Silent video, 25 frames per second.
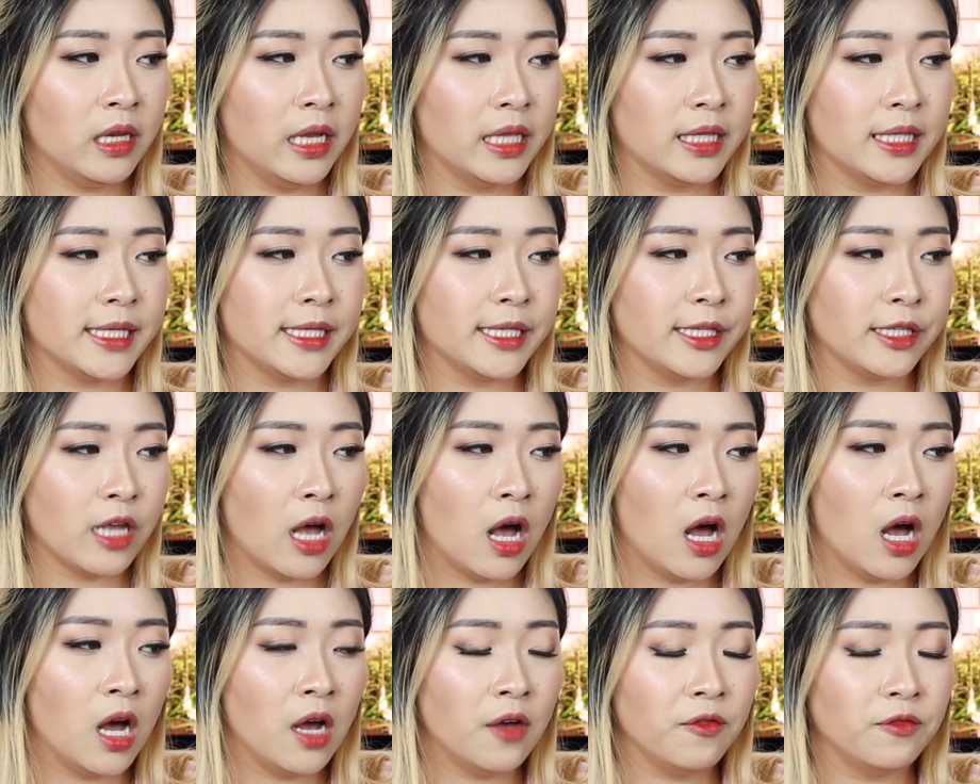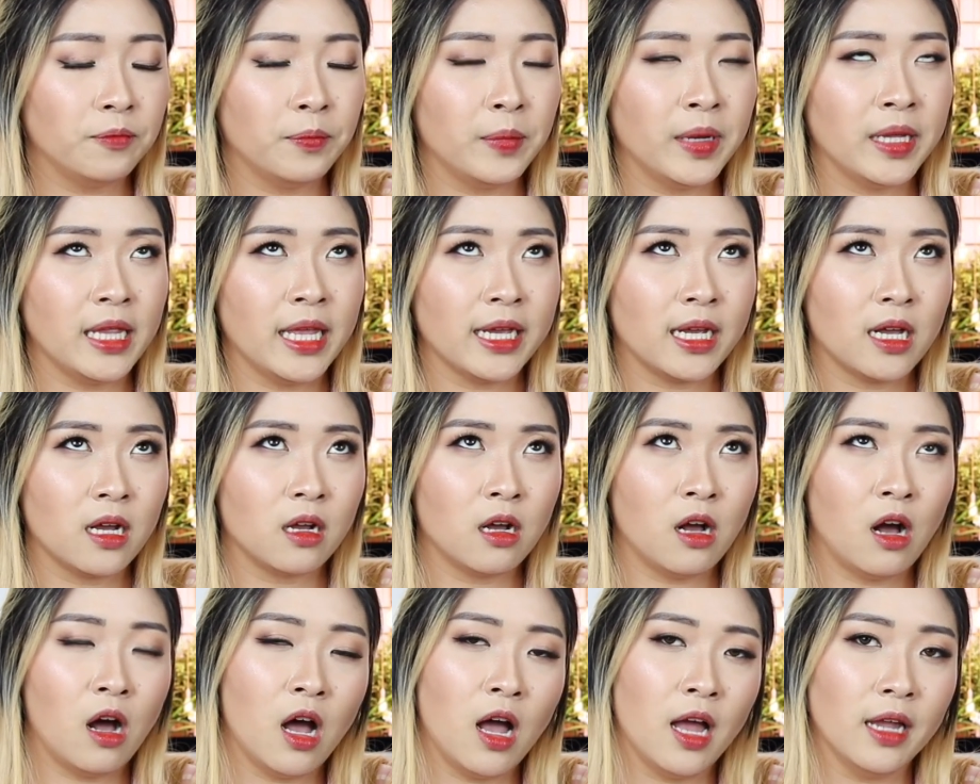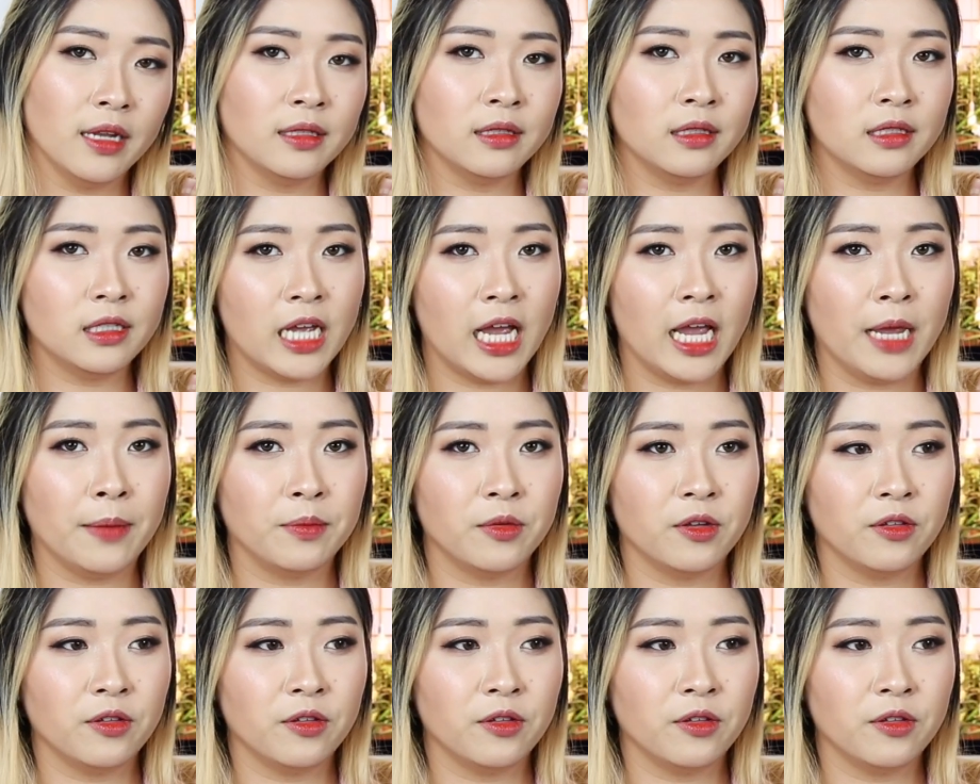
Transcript: it's soft, but like a cotton type